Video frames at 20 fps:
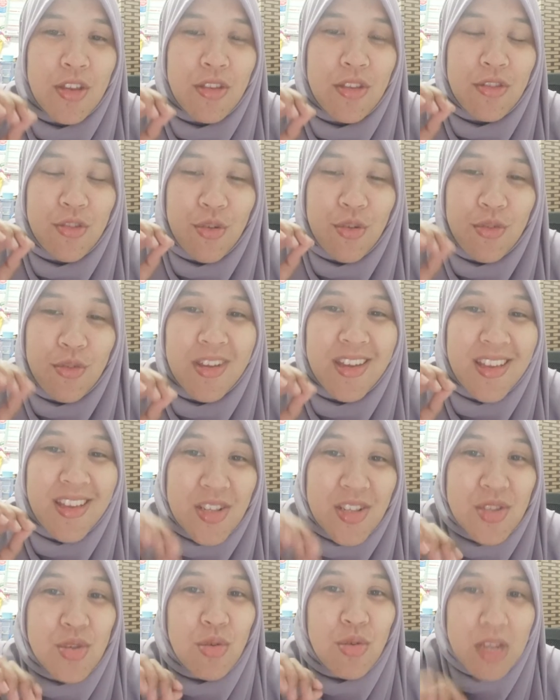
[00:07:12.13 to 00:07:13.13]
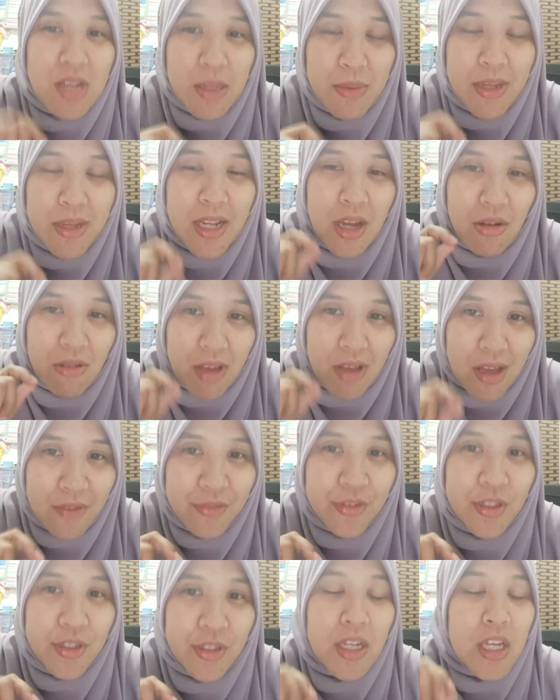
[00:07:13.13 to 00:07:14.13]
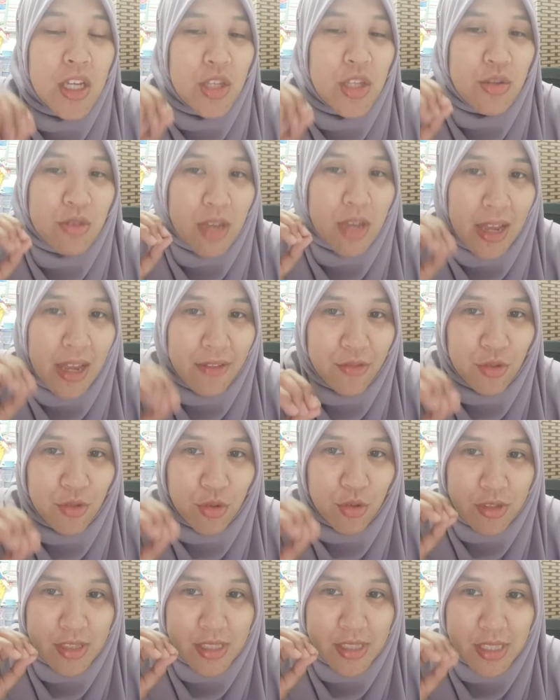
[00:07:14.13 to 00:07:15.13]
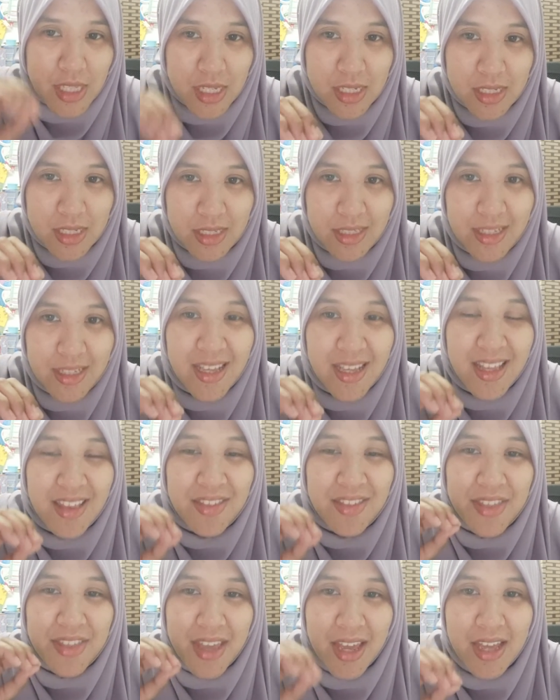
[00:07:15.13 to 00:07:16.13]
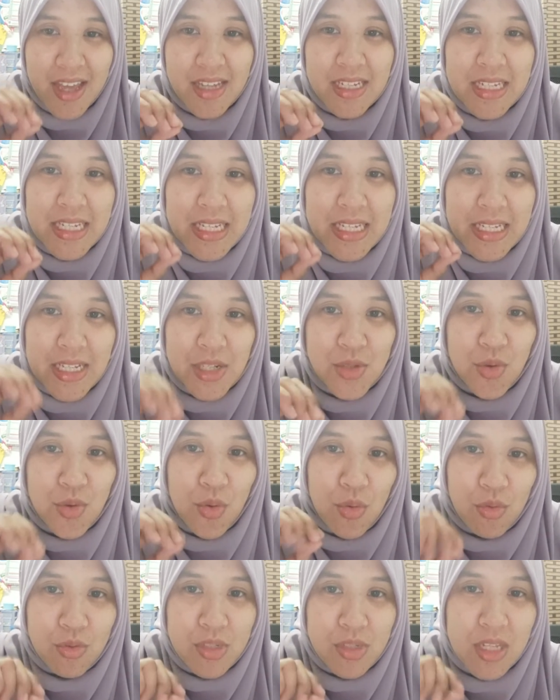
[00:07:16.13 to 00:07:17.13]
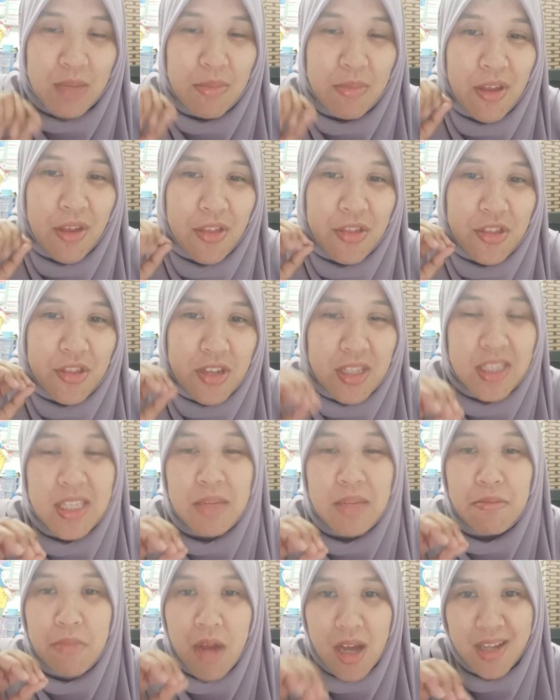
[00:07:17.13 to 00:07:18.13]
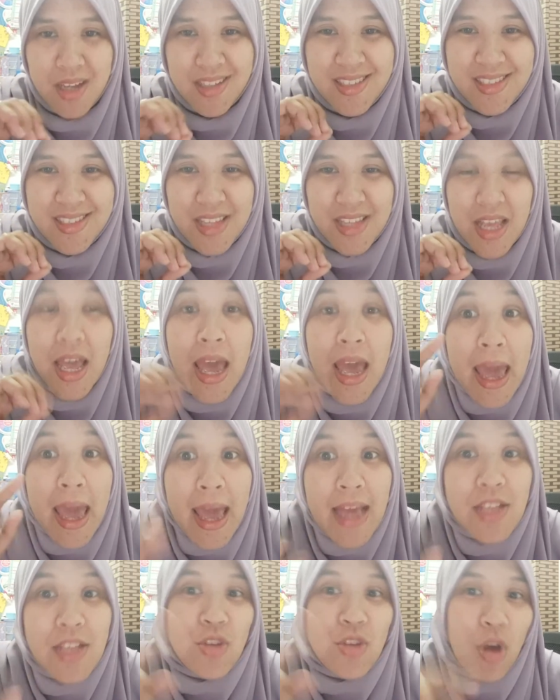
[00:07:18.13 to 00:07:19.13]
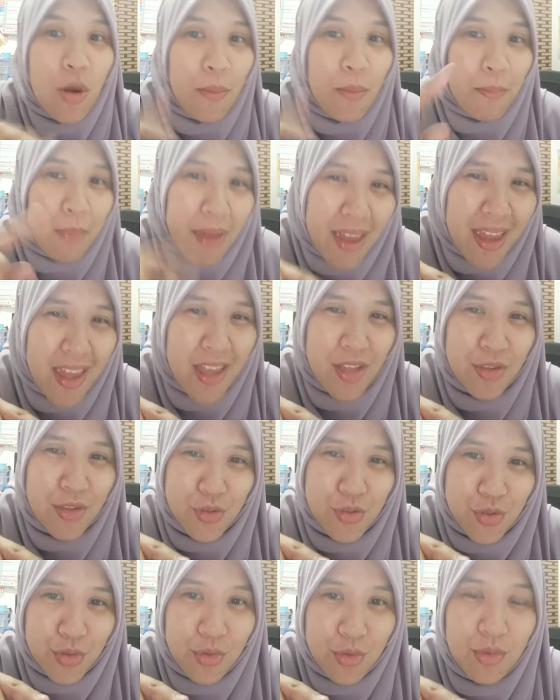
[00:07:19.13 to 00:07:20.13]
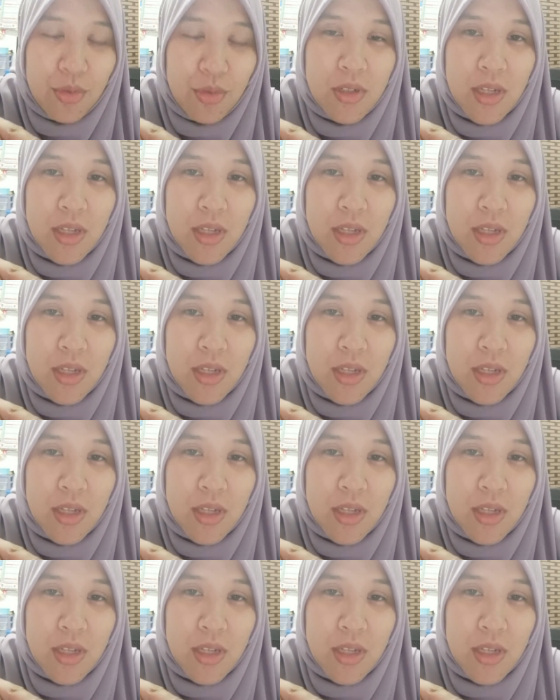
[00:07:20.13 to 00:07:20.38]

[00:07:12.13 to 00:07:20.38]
though there is no limit, however, you have to consider that it is only about 30 marks as compared to